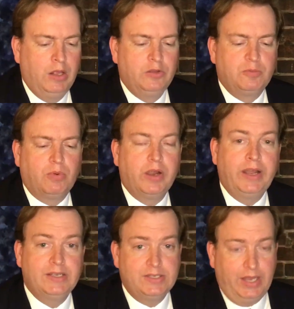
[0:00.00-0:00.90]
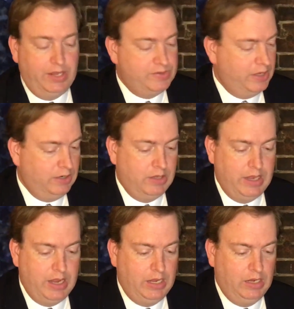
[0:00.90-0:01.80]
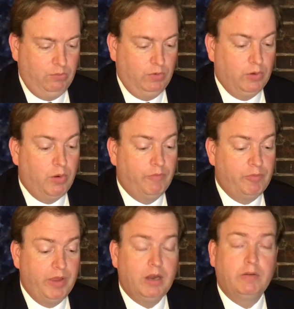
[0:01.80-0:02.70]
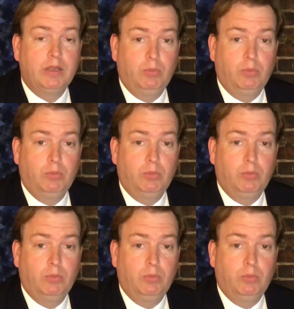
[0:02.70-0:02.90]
spring season. And we'll go on from there.